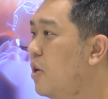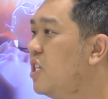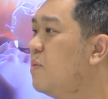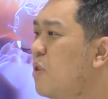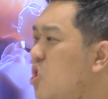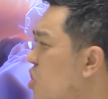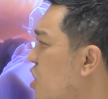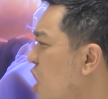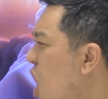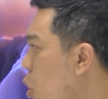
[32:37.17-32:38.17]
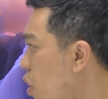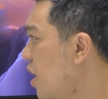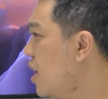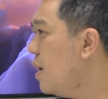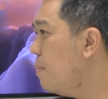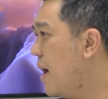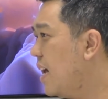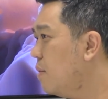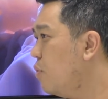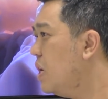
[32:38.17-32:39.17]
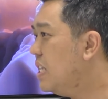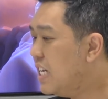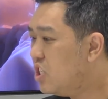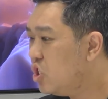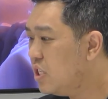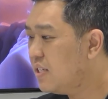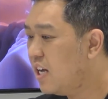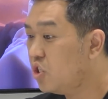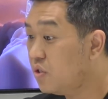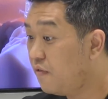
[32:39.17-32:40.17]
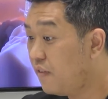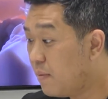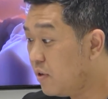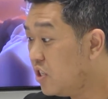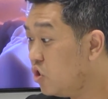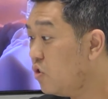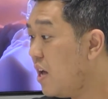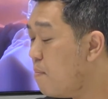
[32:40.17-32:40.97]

especially the lower mandible edentulous arches, flabby tissue. That